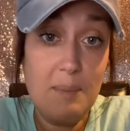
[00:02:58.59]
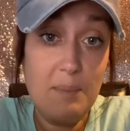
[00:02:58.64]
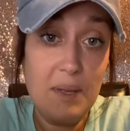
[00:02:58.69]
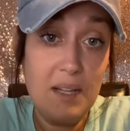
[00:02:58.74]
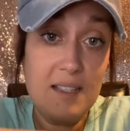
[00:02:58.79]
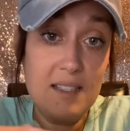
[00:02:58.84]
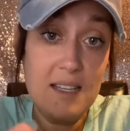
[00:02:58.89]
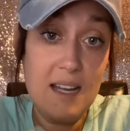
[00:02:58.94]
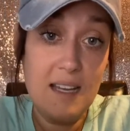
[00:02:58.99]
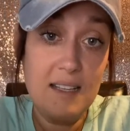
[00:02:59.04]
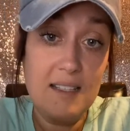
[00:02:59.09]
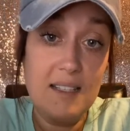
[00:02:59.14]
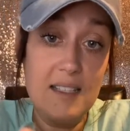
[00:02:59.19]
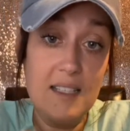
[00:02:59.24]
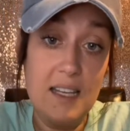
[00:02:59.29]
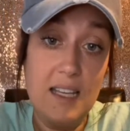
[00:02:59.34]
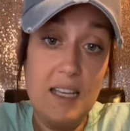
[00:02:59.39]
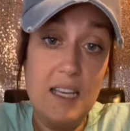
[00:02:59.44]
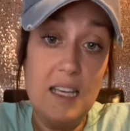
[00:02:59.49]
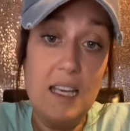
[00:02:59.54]
it's not
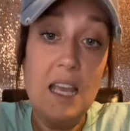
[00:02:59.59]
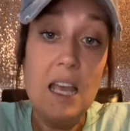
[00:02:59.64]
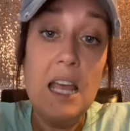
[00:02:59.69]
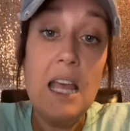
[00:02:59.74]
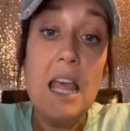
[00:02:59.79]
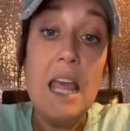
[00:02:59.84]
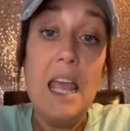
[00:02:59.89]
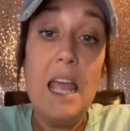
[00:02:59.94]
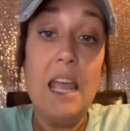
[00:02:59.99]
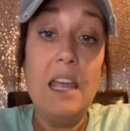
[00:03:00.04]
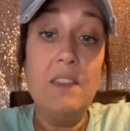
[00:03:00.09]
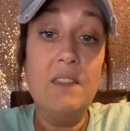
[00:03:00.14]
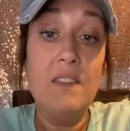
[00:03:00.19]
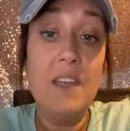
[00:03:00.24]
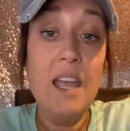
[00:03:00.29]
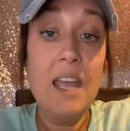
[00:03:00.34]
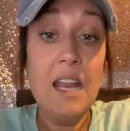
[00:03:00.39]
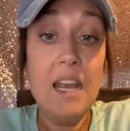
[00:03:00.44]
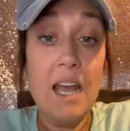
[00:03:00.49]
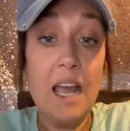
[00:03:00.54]
sticky. And
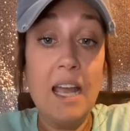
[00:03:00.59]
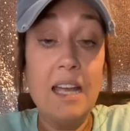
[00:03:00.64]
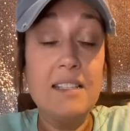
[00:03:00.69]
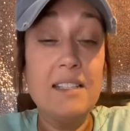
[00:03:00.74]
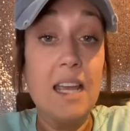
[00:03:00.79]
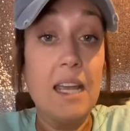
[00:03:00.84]
then I take